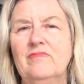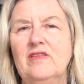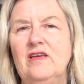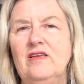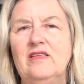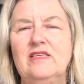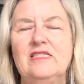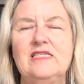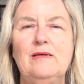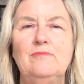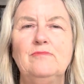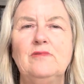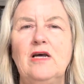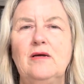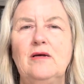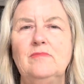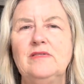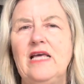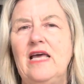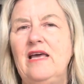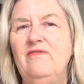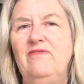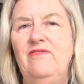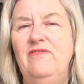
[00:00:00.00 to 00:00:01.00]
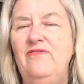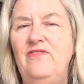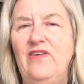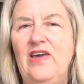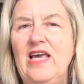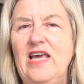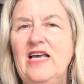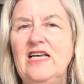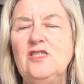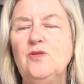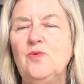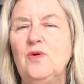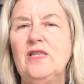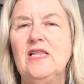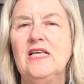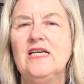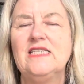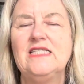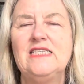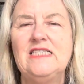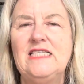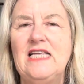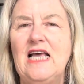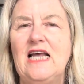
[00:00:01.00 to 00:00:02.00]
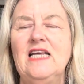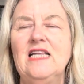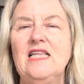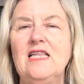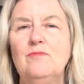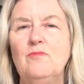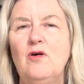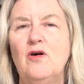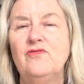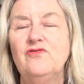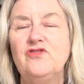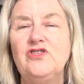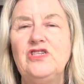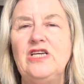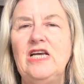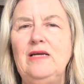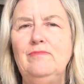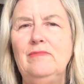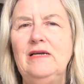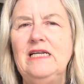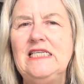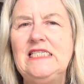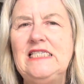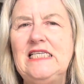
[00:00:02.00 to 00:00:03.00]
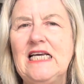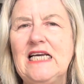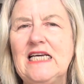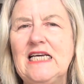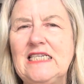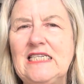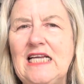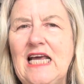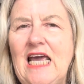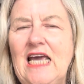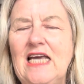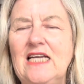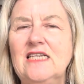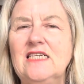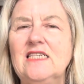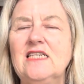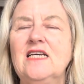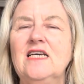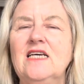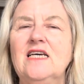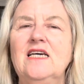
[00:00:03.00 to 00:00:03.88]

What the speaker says: Sometimes they have fairs when they're selling them off cheaply secondhand.